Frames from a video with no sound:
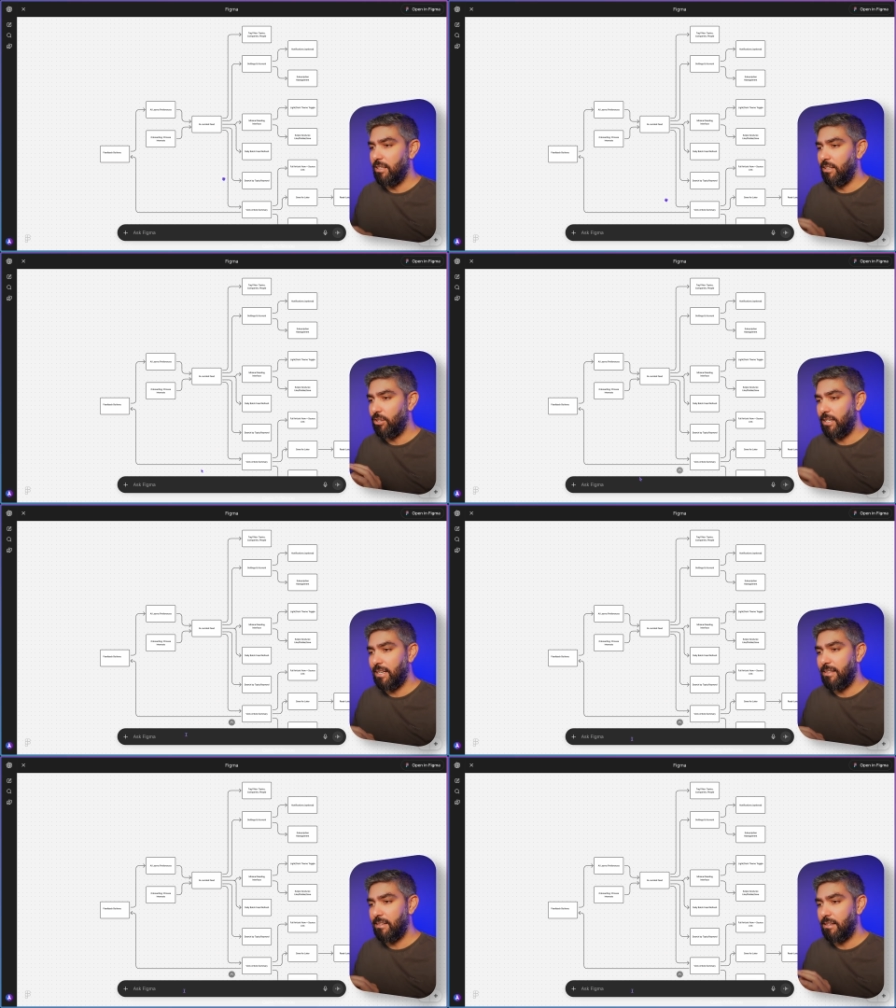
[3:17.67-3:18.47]
you
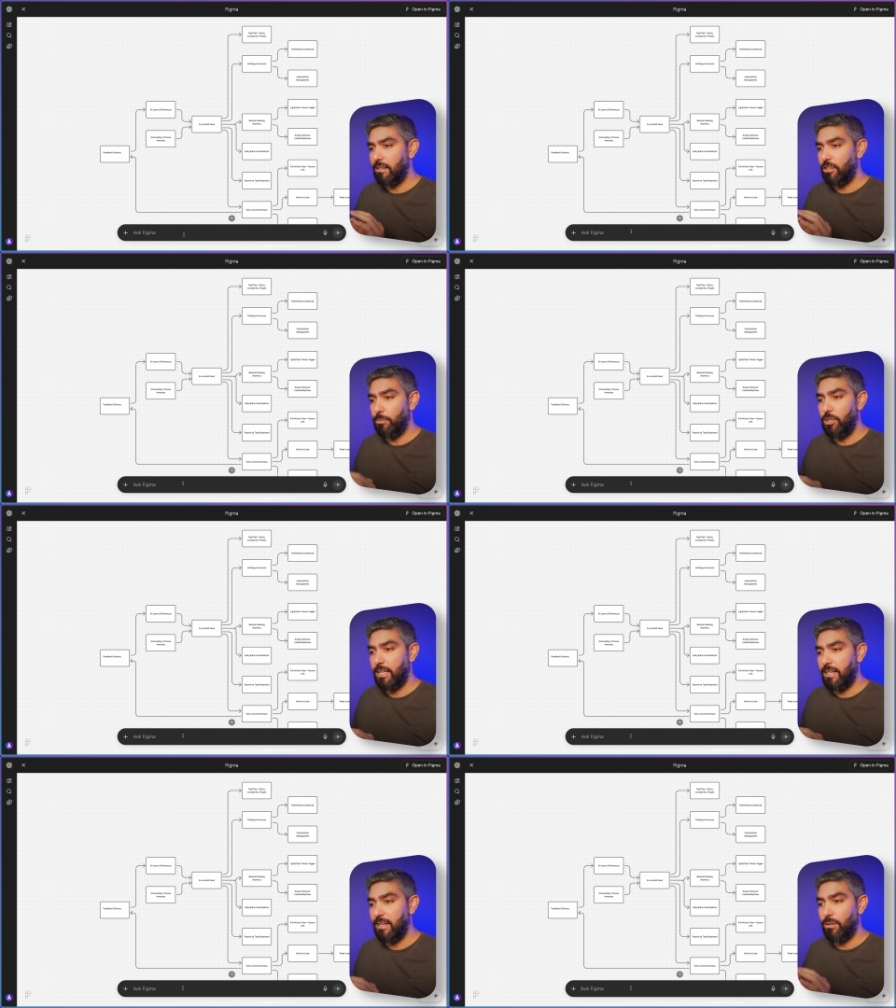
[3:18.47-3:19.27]
can
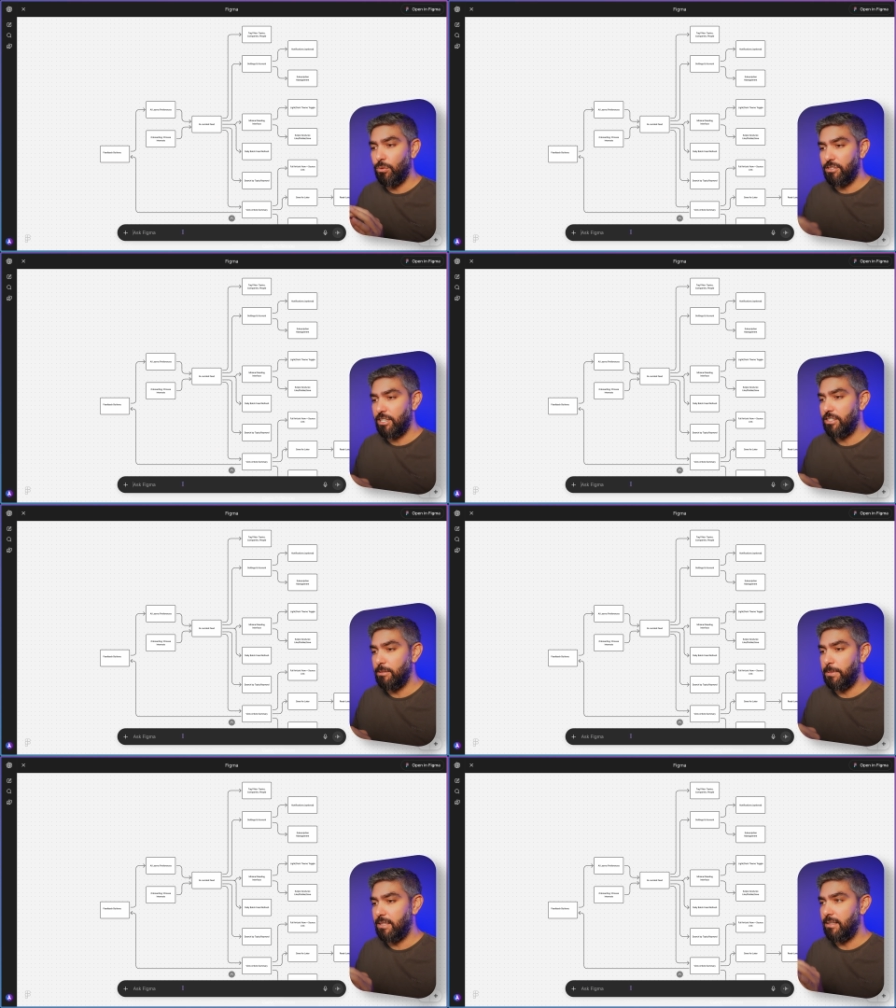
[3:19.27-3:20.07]
communicate with
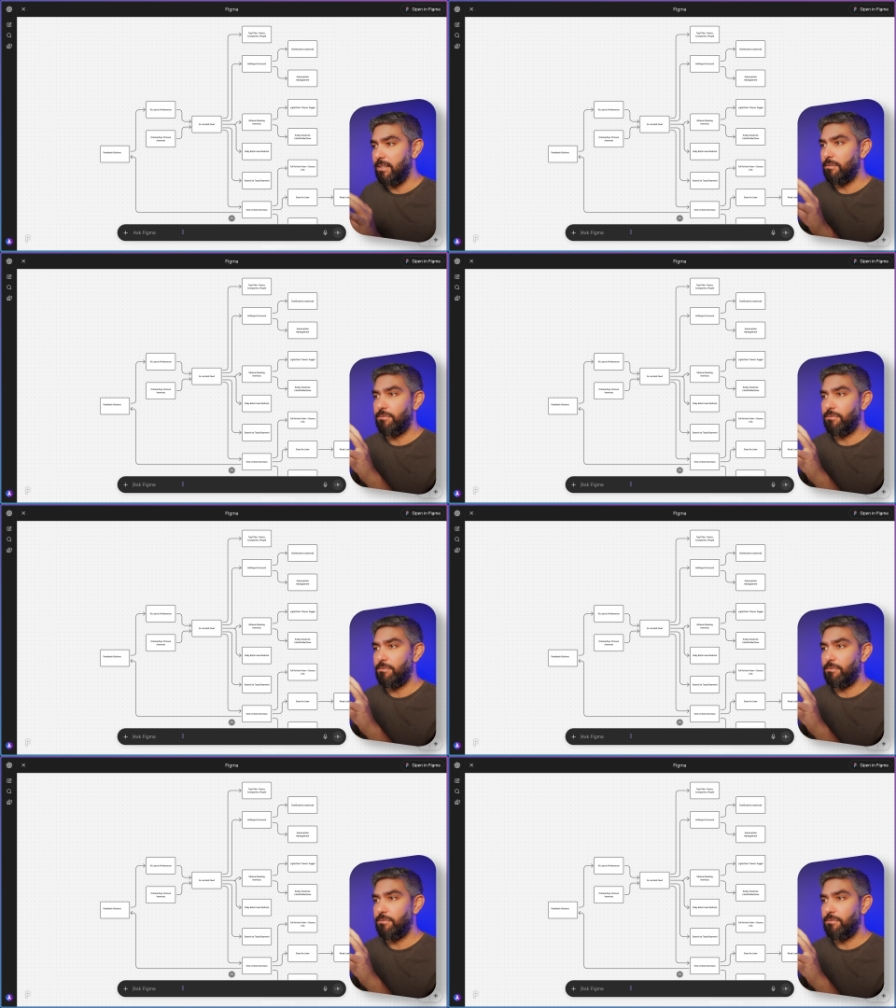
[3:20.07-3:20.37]
ChatGPT